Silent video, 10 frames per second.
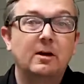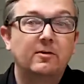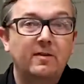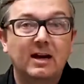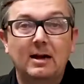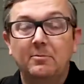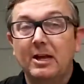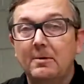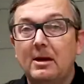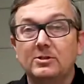Matter of fact, I'm
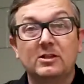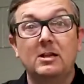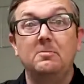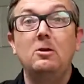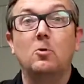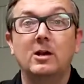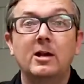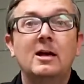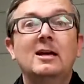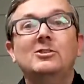thinking about just getting me
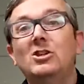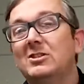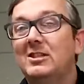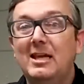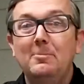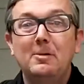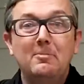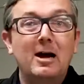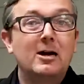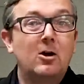one just to keep in
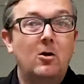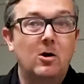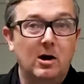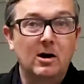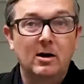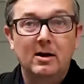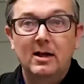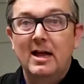my car,